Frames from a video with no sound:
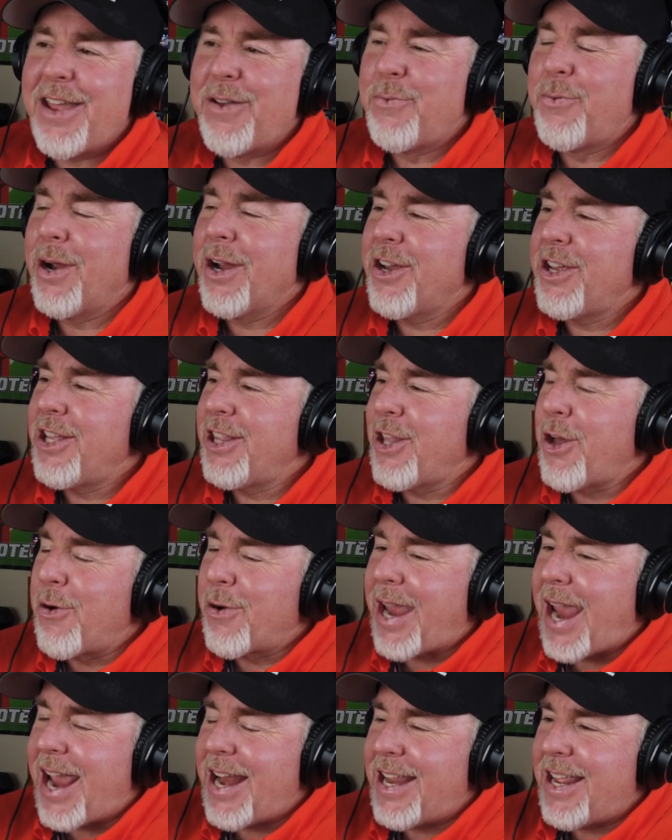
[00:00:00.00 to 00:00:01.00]
And where are you
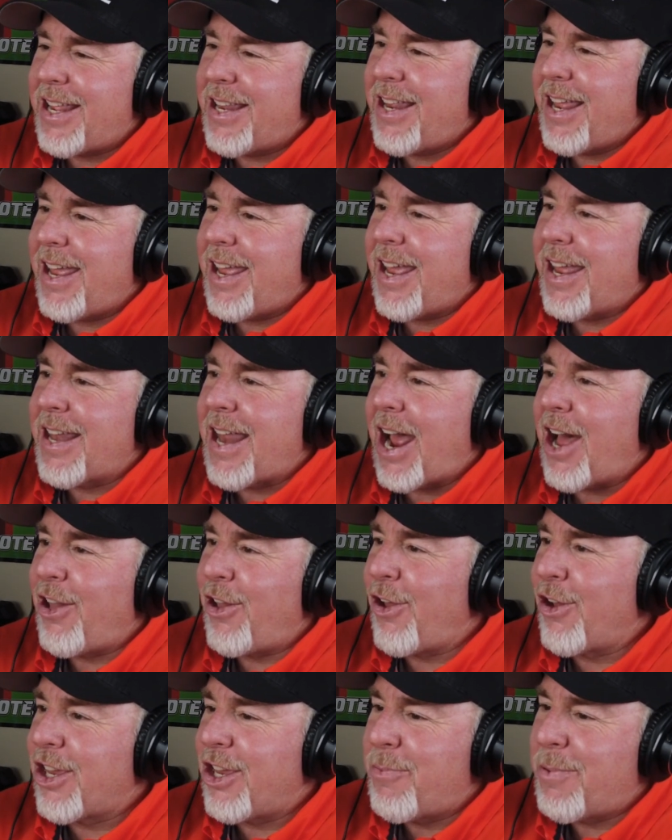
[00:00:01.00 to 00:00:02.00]
located, and
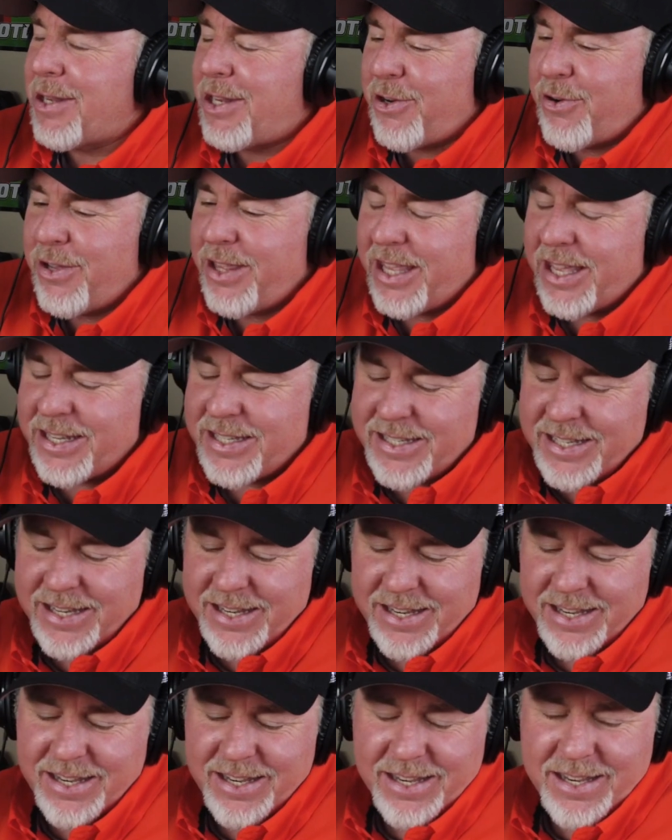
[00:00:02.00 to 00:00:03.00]
how long you been doing this?